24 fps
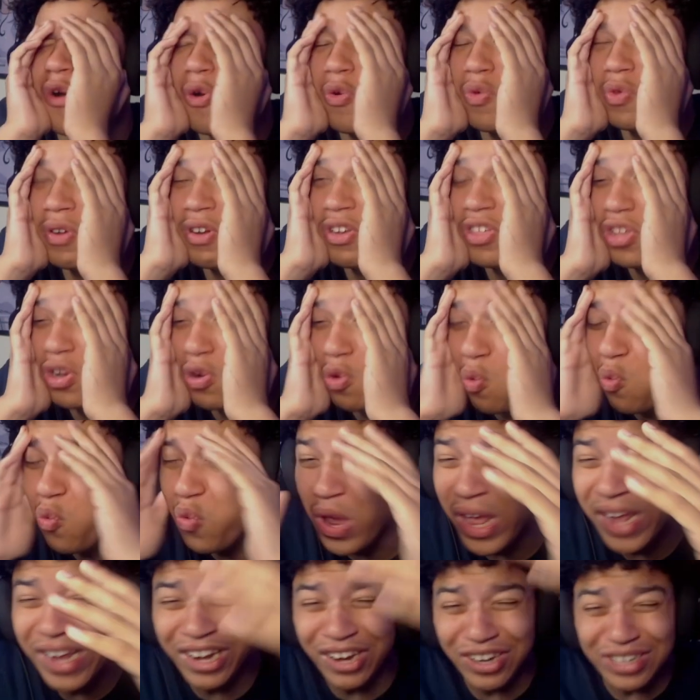whole nother
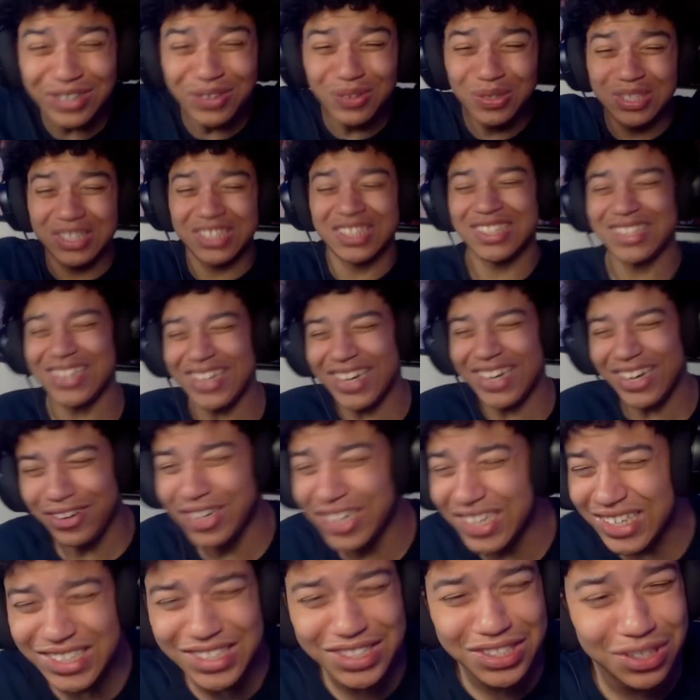week. Are you
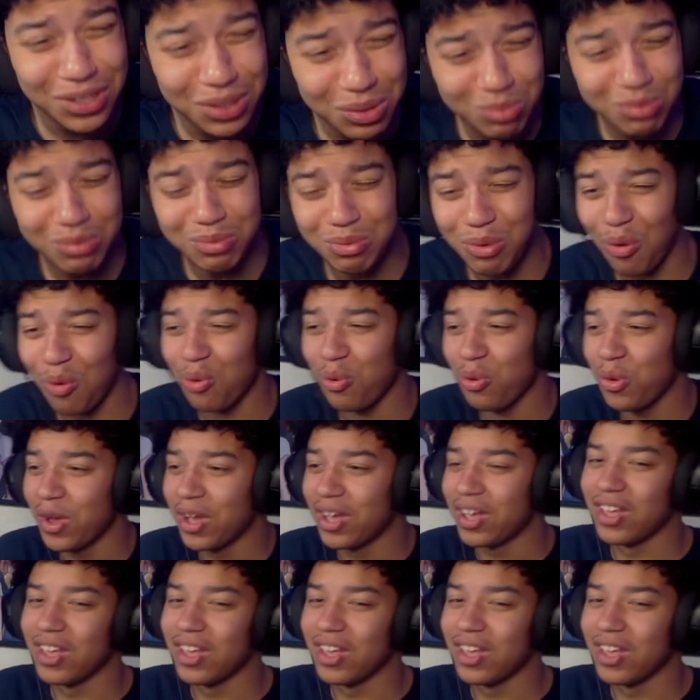serious, bro?